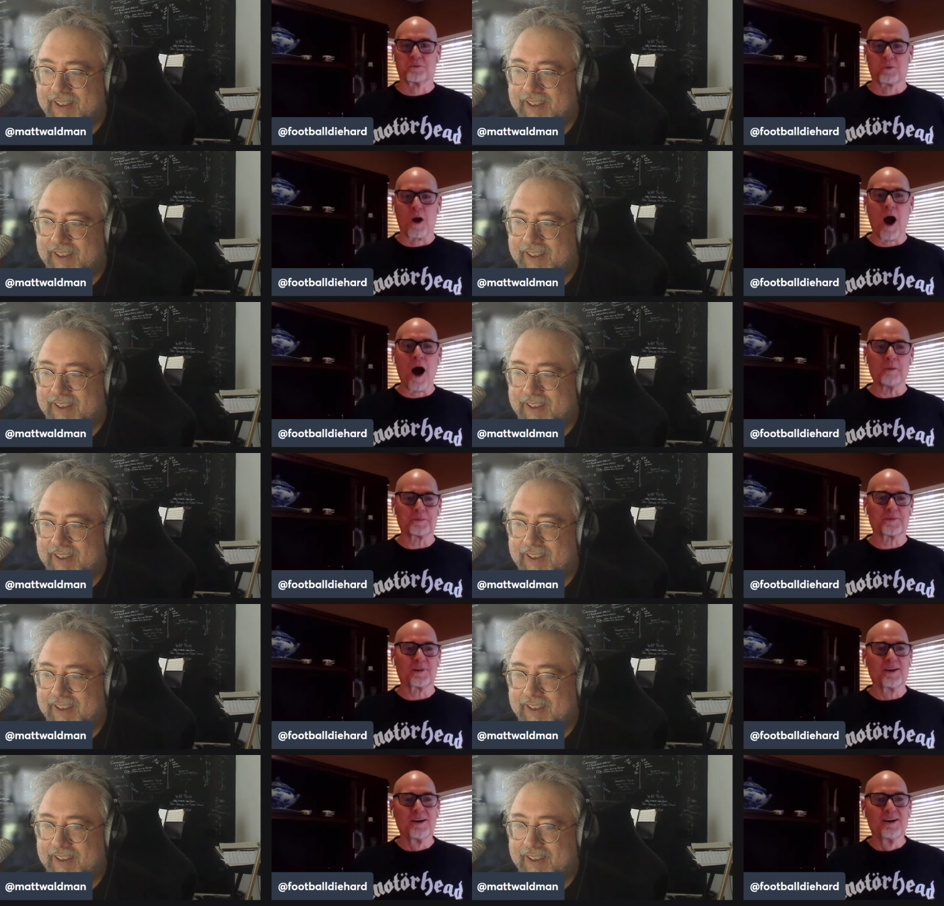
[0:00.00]

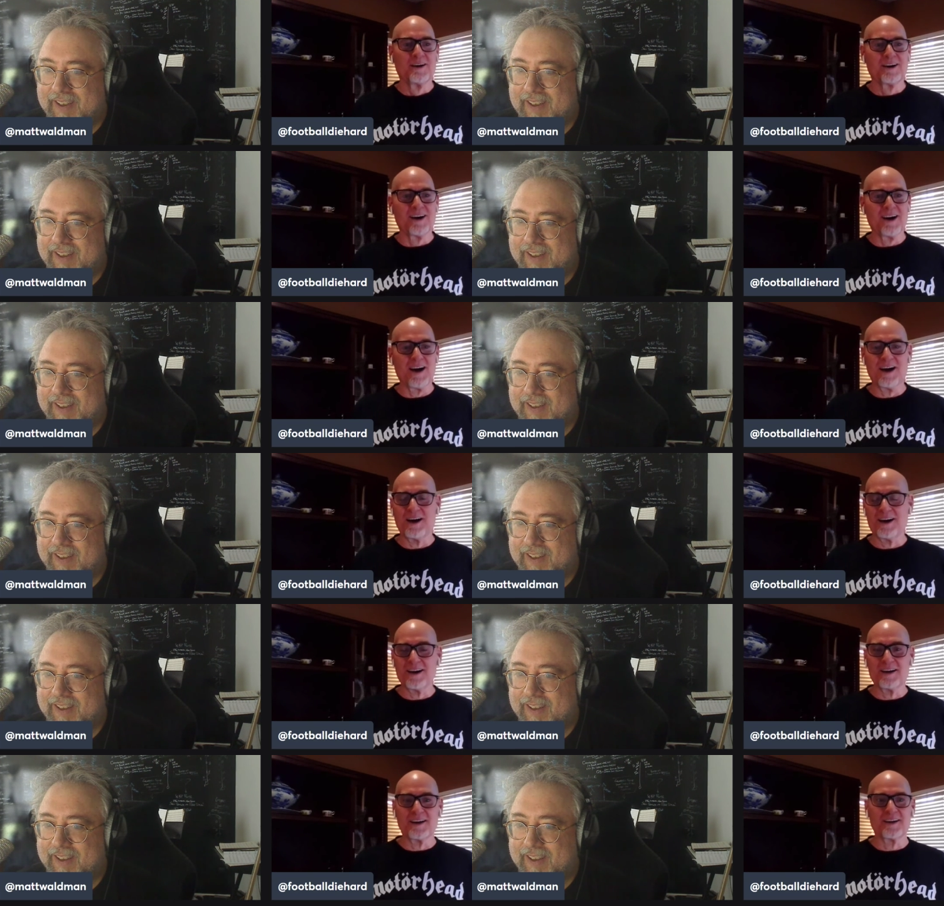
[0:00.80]
Speaker 1: romped uh,
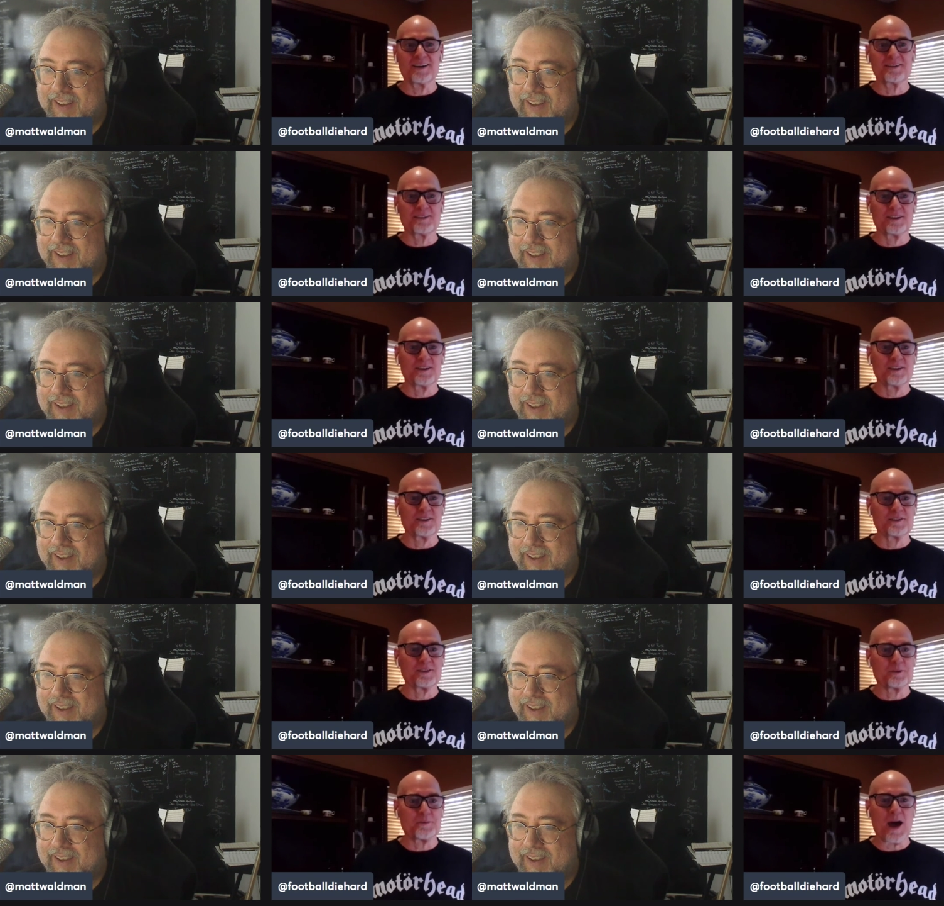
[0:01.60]
uh,
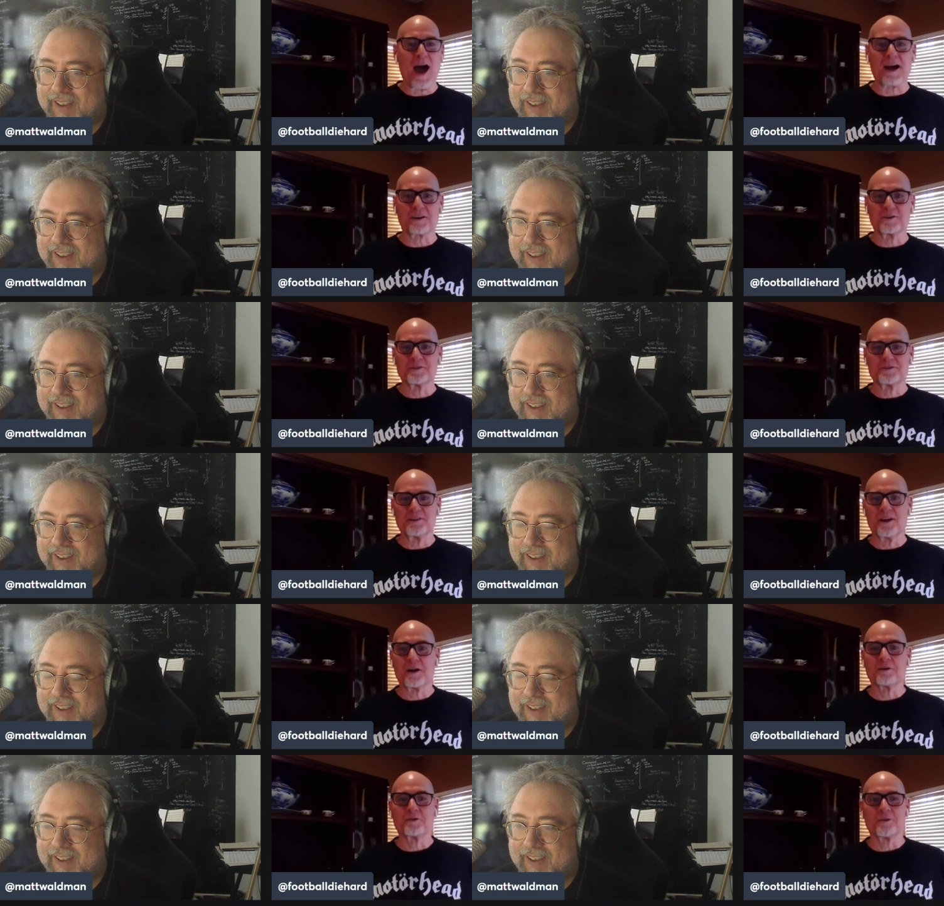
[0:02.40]
the the Packers, and
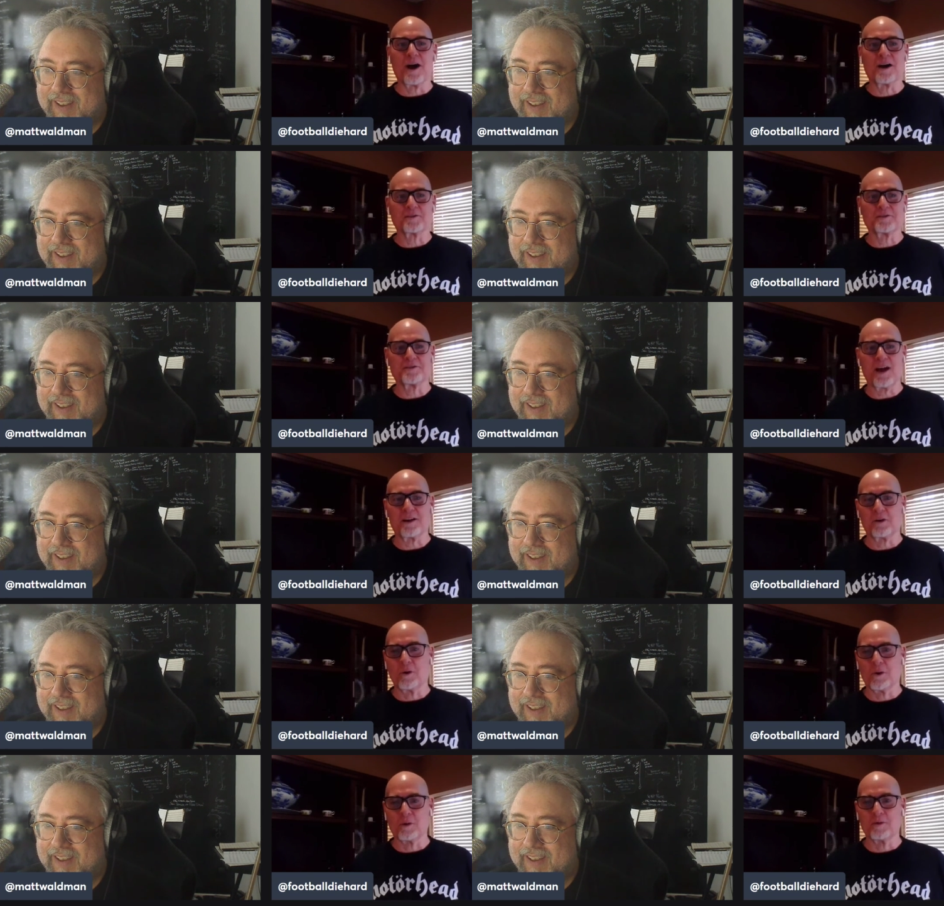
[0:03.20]
Aaron Rodgers had
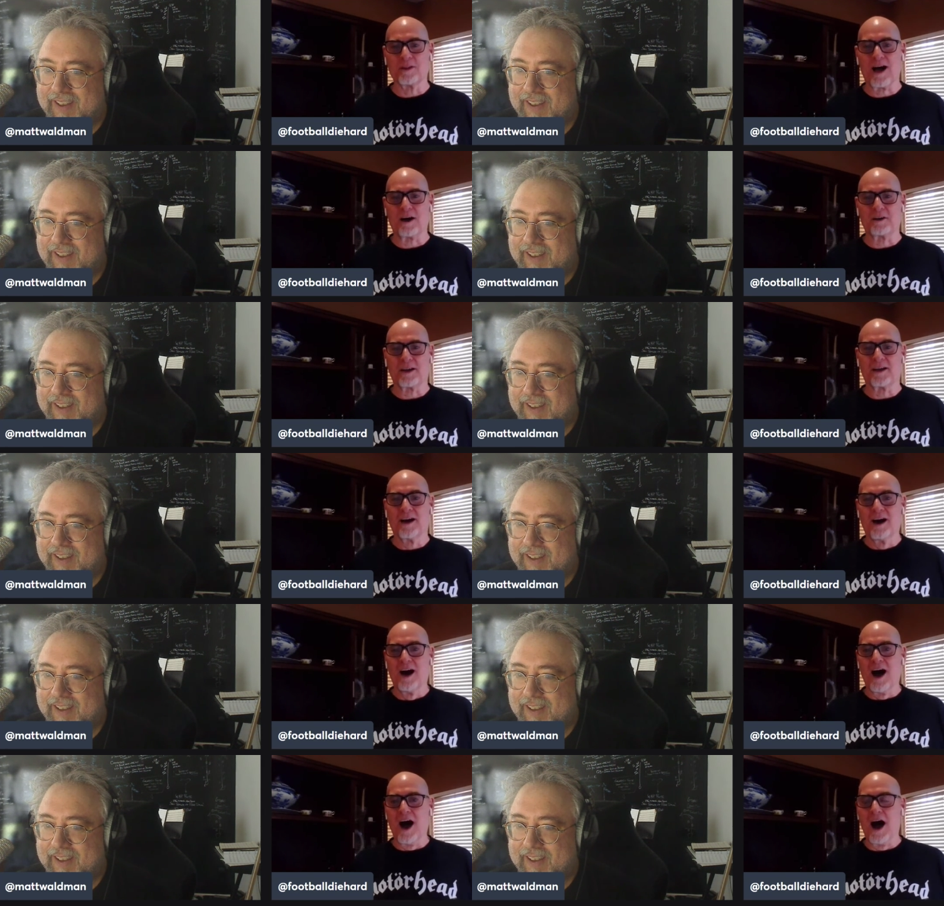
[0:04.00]
a horrible outing.
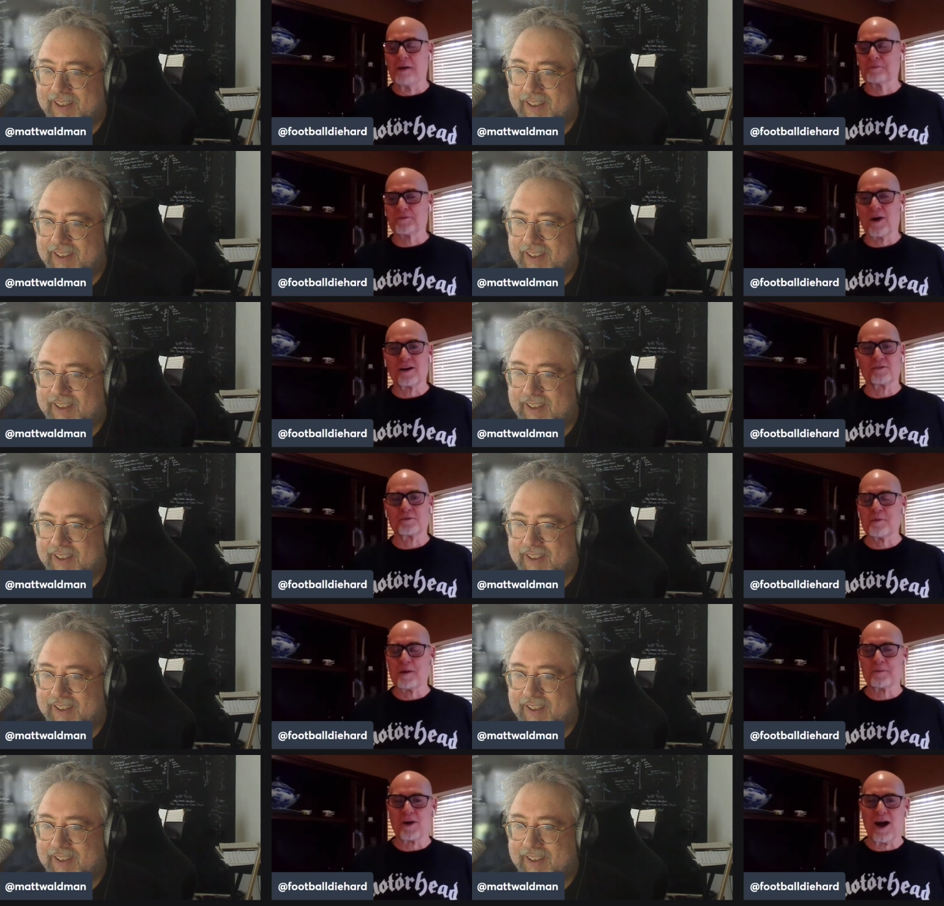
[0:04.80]
Uh, I'm trying to
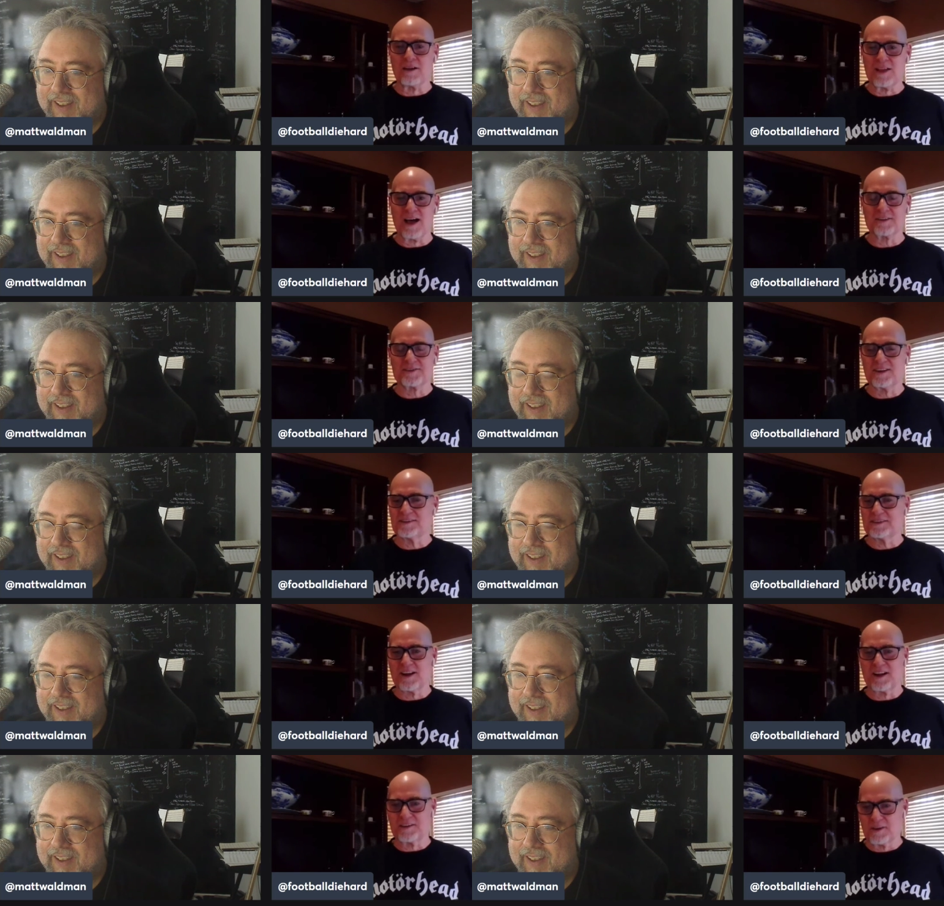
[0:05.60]
remember how last
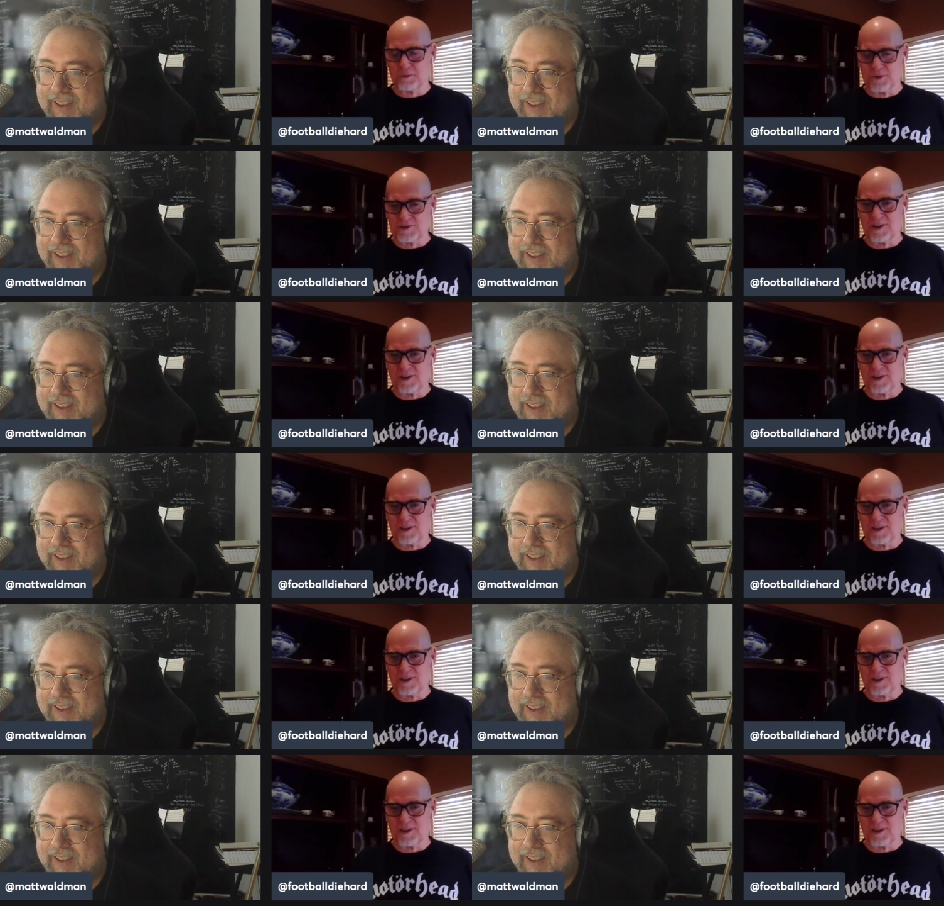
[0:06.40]
season ended. Was